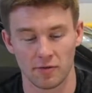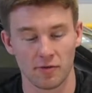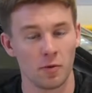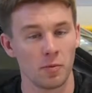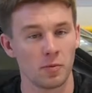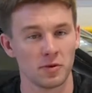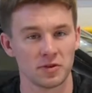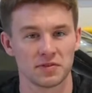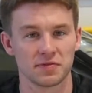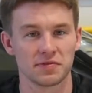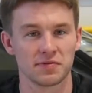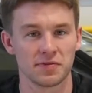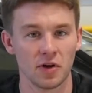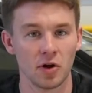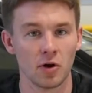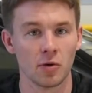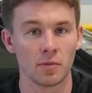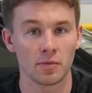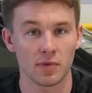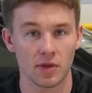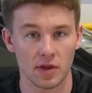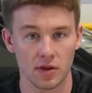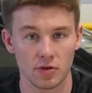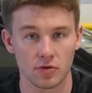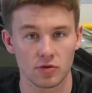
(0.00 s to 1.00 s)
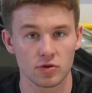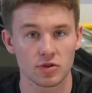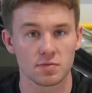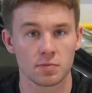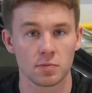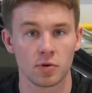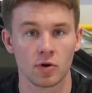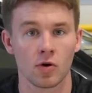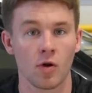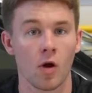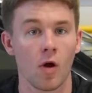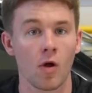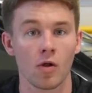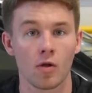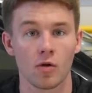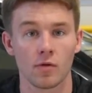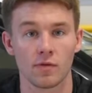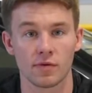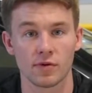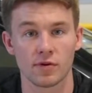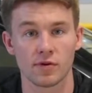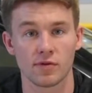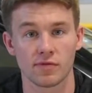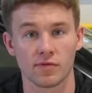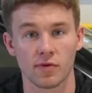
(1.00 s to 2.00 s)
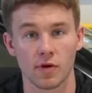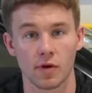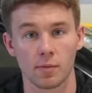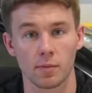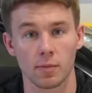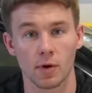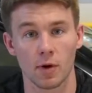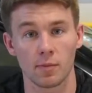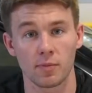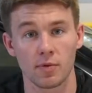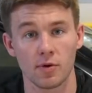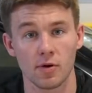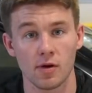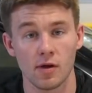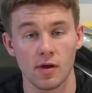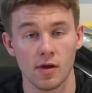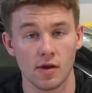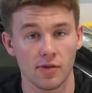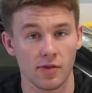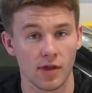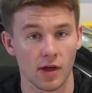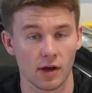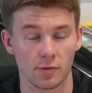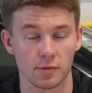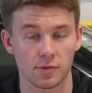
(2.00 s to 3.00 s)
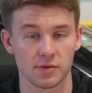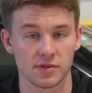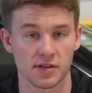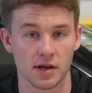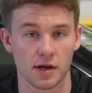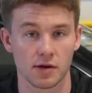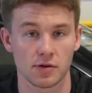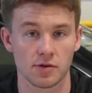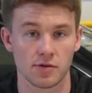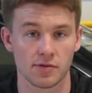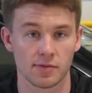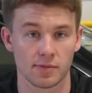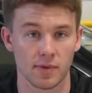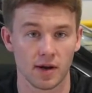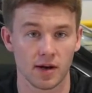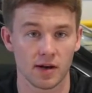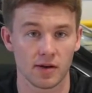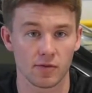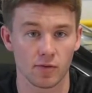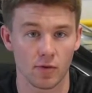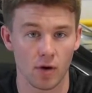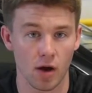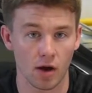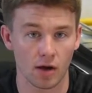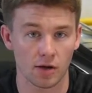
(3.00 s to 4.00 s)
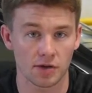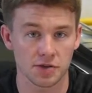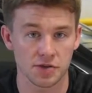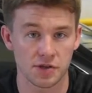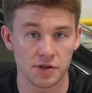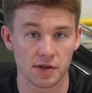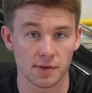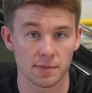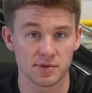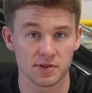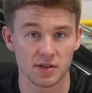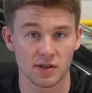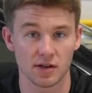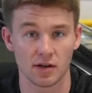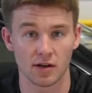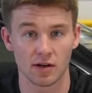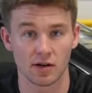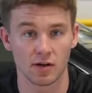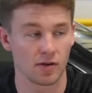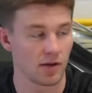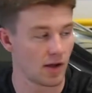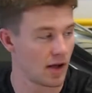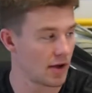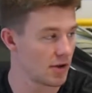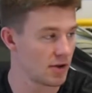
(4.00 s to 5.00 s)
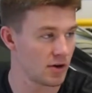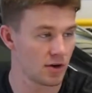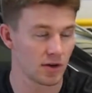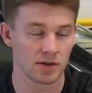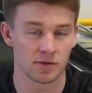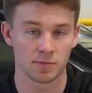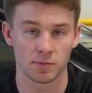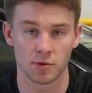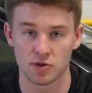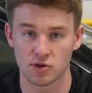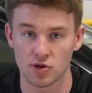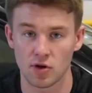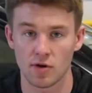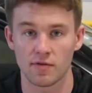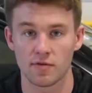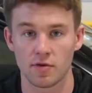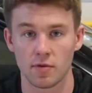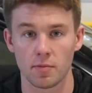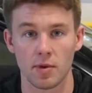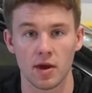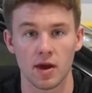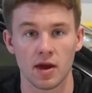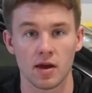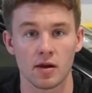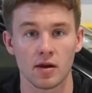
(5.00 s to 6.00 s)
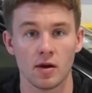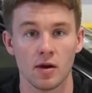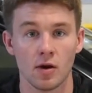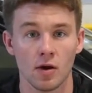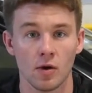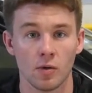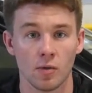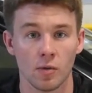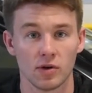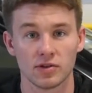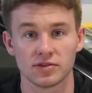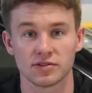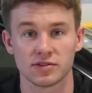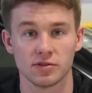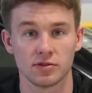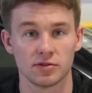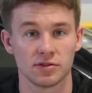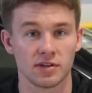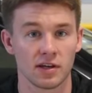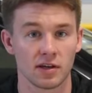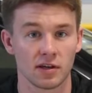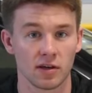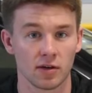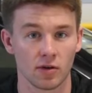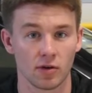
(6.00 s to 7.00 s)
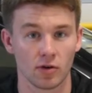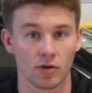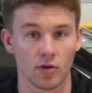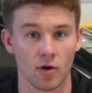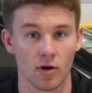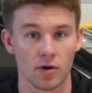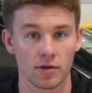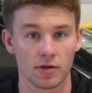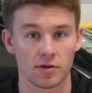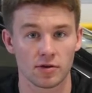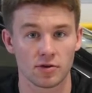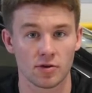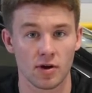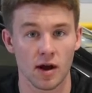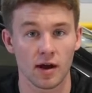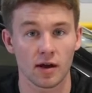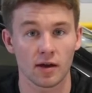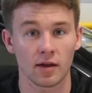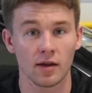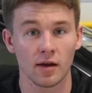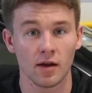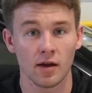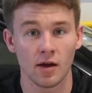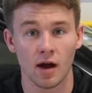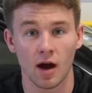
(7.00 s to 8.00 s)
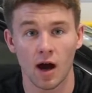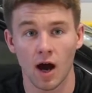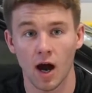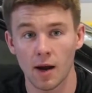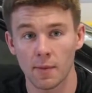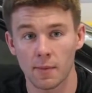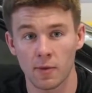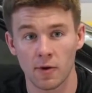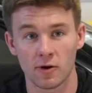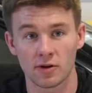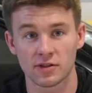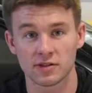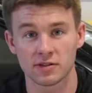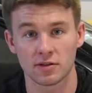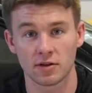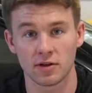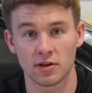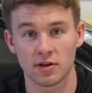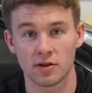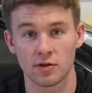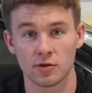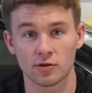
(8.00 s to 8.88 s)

almost film that you just put all over your front bumper. That'll protect you from any rock chips, and it'll allow you to preserve your paint while still taking your car to the track. I personally